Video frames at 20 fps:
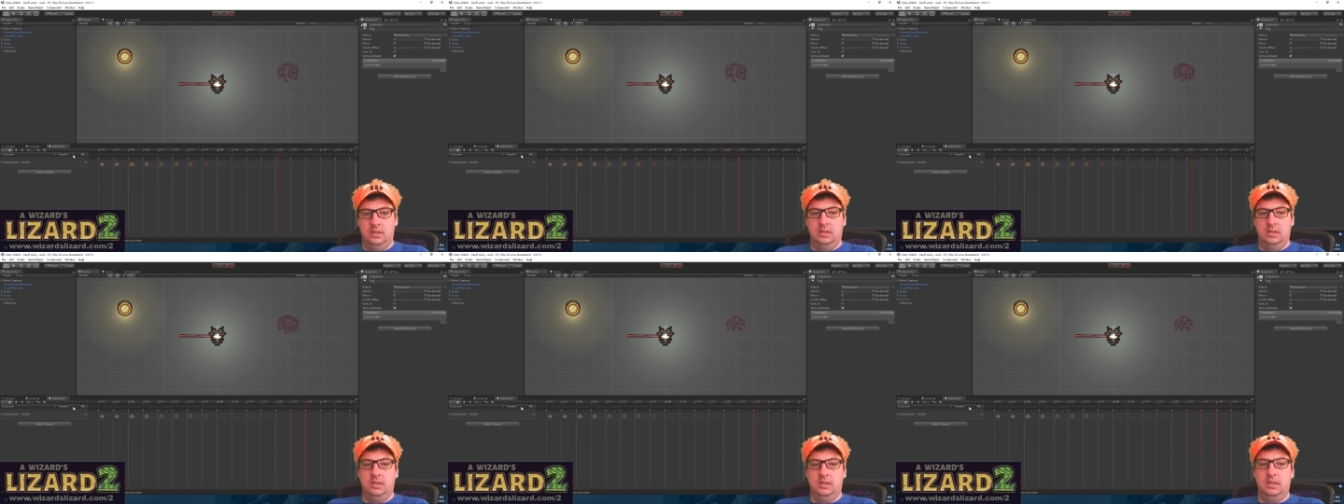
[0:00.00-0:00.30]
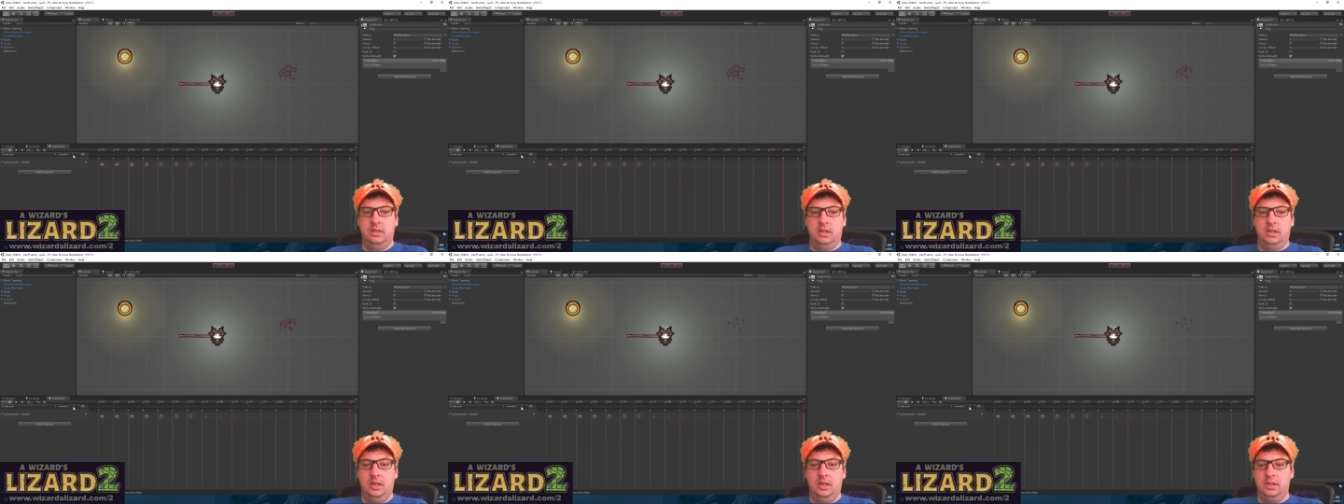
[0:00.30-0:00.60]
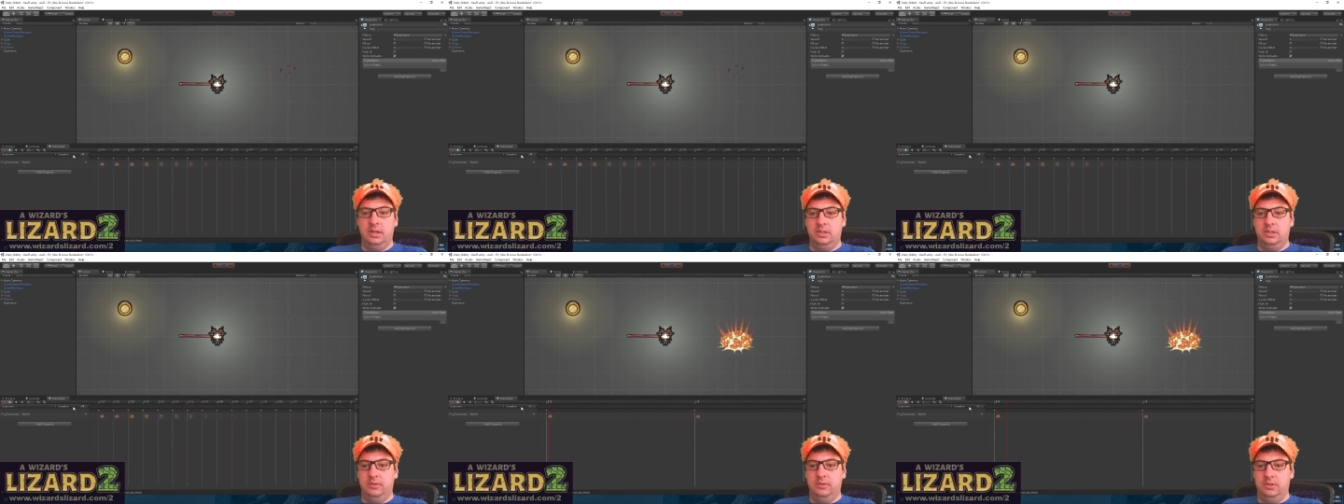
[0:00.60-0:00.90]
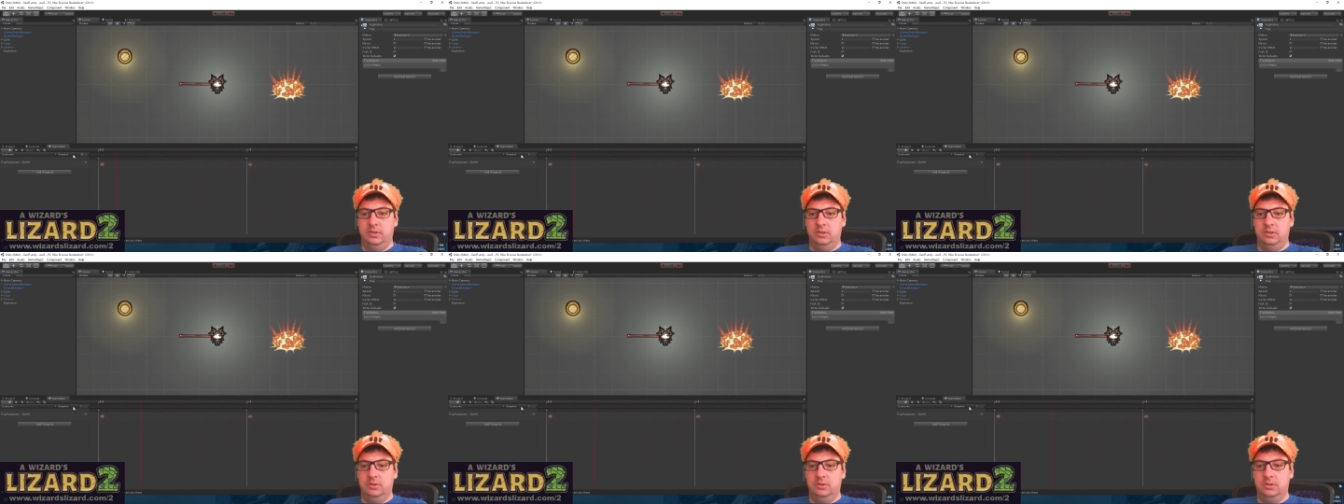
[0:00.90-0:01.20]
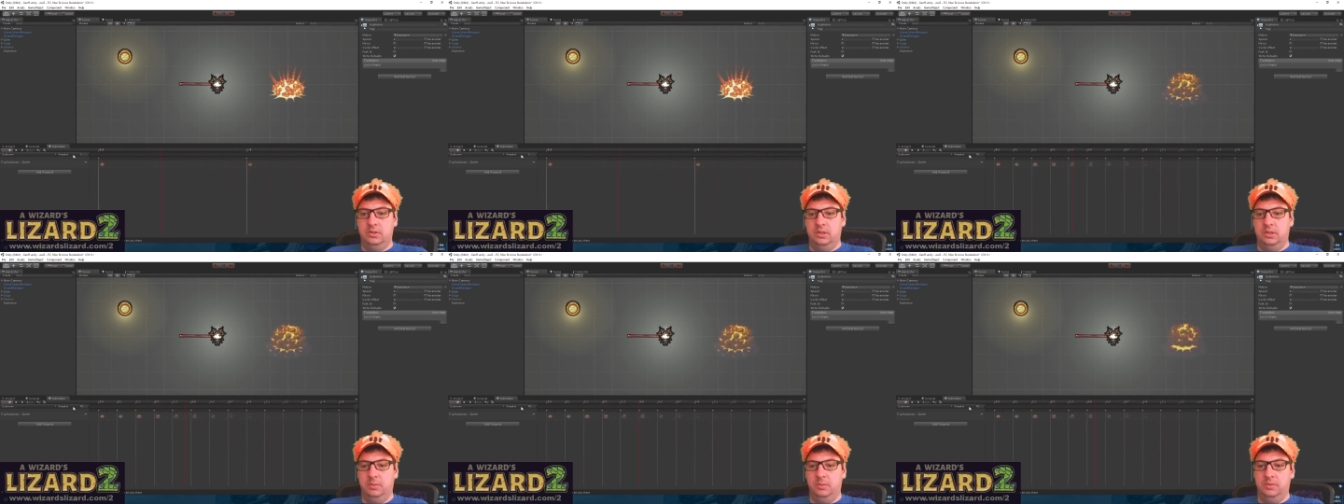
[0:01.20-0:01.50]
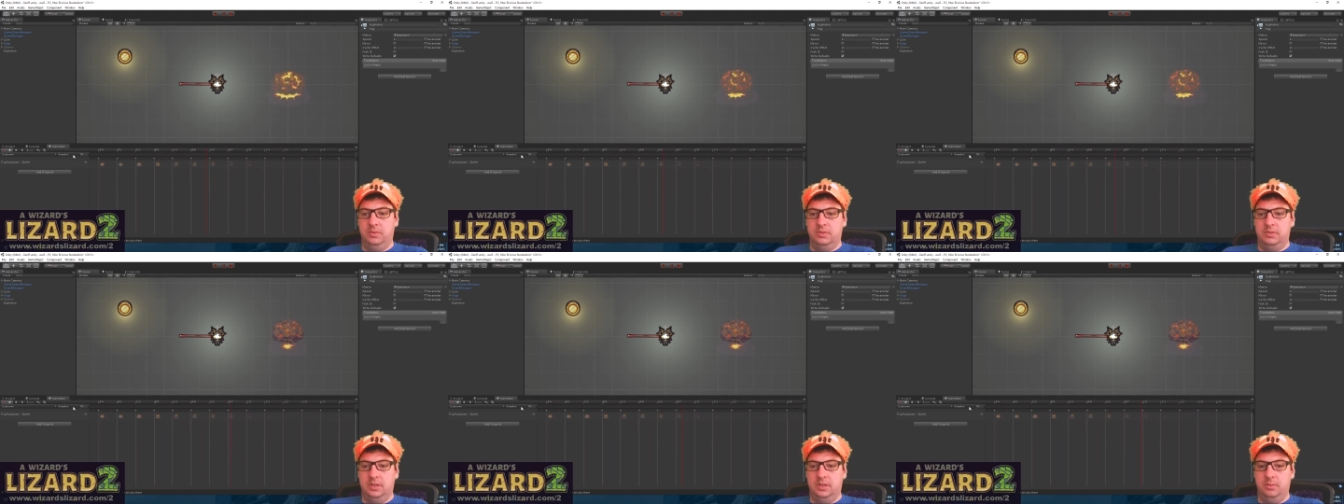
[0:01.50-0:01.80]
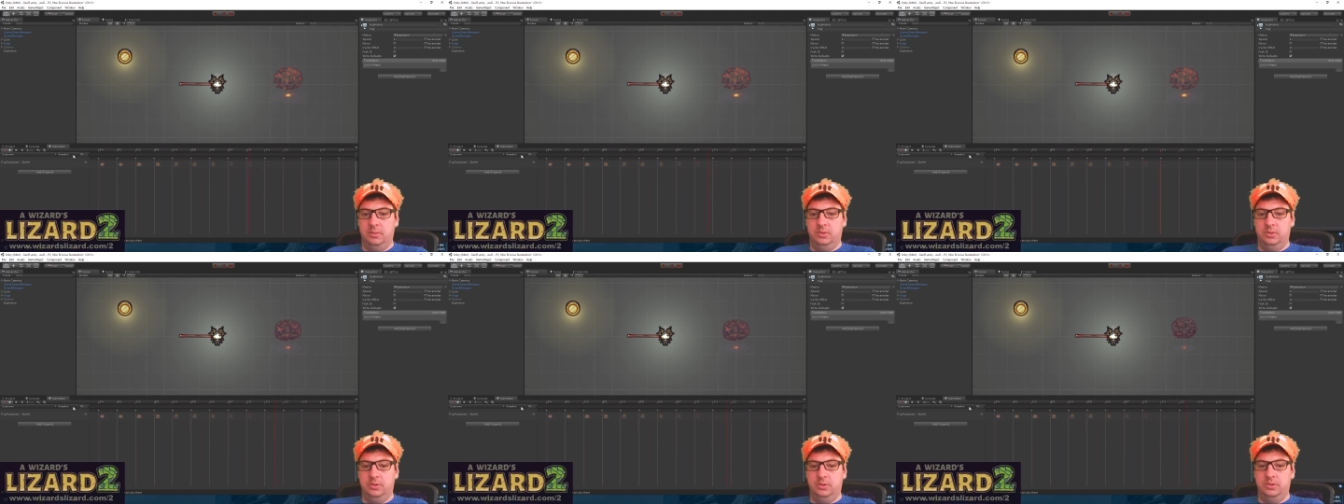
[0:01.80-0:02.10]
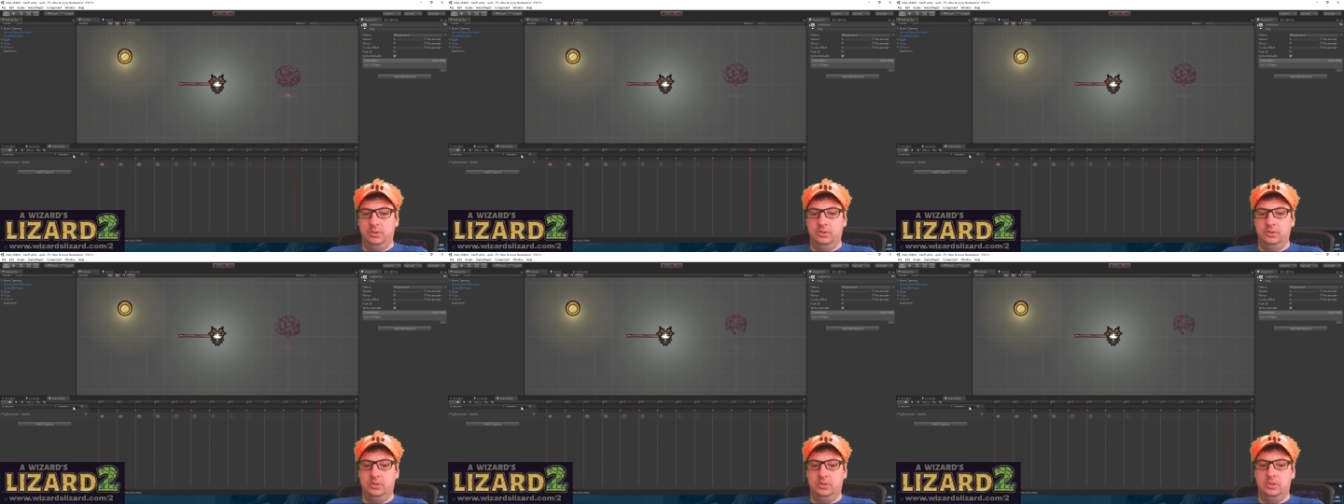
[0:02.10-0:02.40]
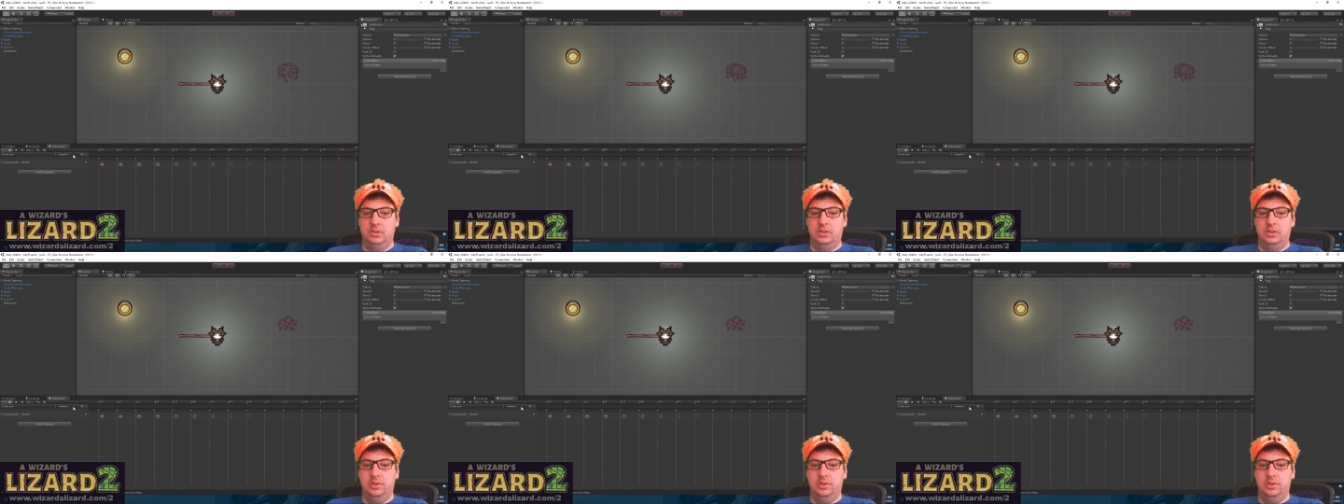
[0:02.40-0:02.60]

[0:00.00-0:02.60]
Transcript: I can actually reduce the number of samples.